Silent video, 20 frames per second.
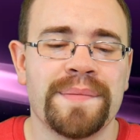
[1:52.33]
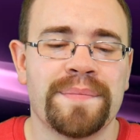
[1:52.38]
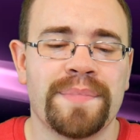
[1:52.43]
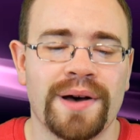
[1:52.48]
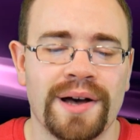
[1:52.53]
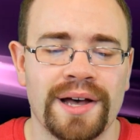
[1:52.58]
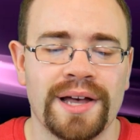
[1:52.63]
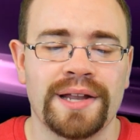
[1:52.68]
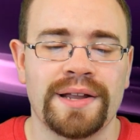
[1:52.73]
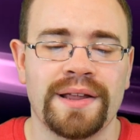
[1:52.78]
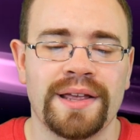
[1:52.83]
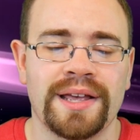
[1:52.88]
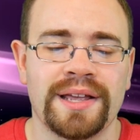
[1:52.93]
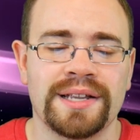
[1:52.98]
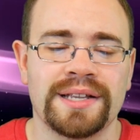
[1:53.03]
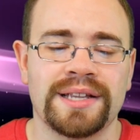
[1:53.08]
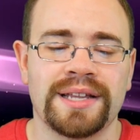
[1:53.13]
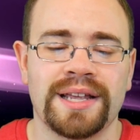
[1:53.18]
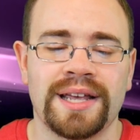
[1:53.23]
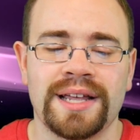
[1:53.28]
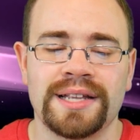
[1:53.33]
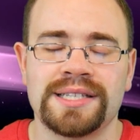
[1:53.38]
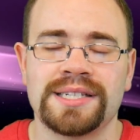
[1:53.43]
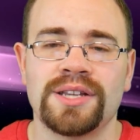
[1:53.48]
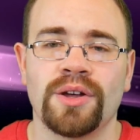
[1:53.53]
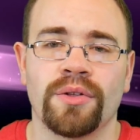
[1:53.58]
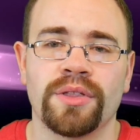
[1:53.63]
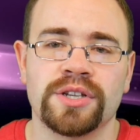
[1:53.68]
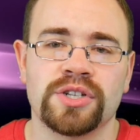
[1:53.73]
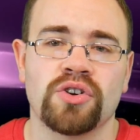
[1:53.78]
but it's
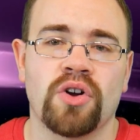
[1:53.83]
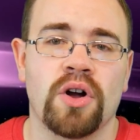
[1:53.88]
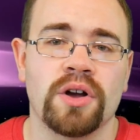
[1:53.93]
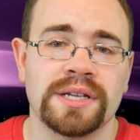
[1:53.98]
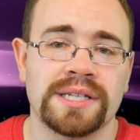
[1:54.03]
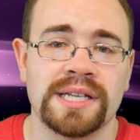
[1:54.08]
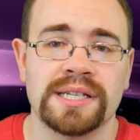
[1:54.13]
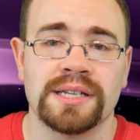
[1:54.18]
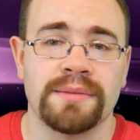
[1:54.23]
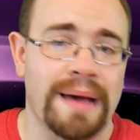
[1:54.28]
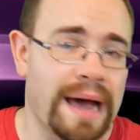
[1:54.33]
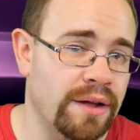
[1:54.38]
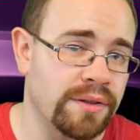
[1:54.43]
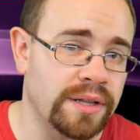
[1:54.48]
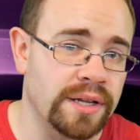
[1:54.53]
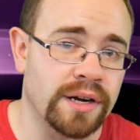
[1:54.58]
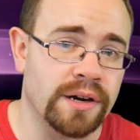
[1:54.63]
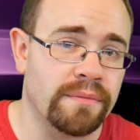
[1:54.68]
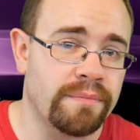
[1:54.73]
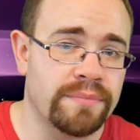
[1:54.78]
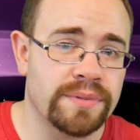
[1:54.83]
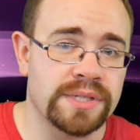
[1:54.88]
still the strongest system out there.